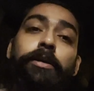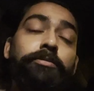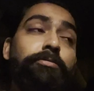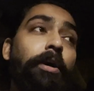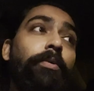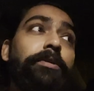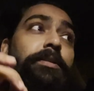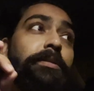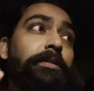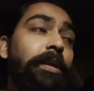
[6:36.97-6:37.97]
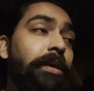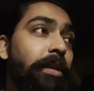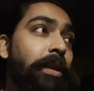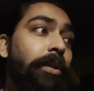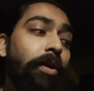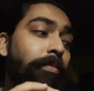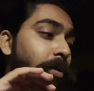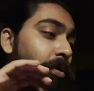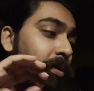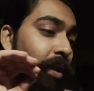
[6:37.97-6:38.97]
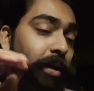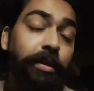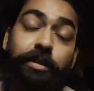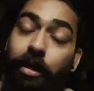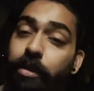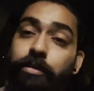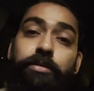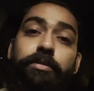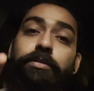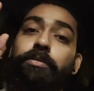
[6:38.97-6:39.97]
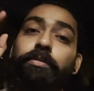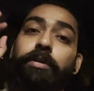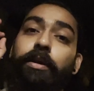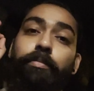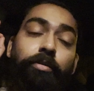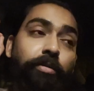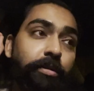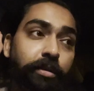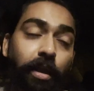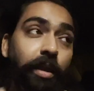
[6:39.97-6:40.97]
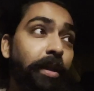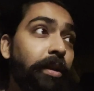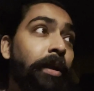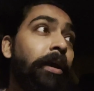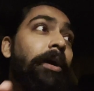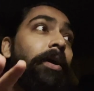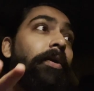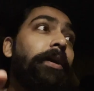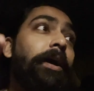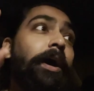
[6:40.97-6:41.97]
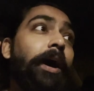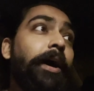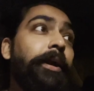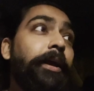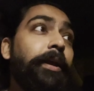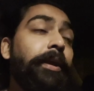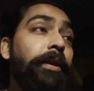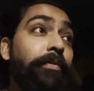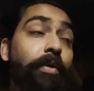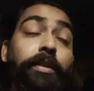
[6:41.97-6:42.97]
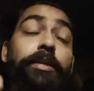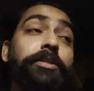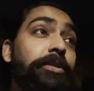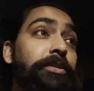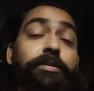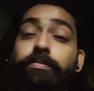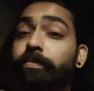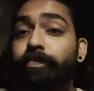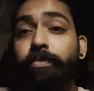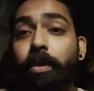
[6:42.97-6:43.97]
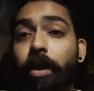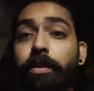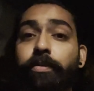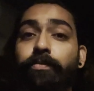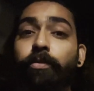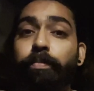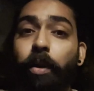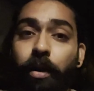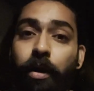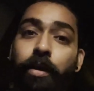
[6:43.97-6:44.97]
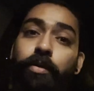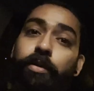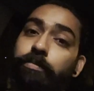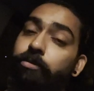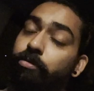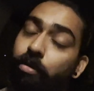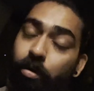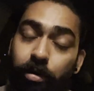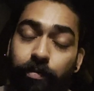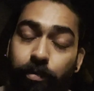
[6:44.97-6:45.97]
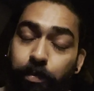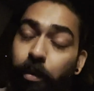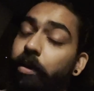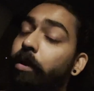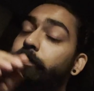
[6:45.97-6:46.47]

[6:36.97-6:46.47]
So I was thinking that, you know, I'm not going to take the chance. Okay, I'm not going to take it. Okay, I rather just get Food Panda. Okay, I'm just going to order Food Panda.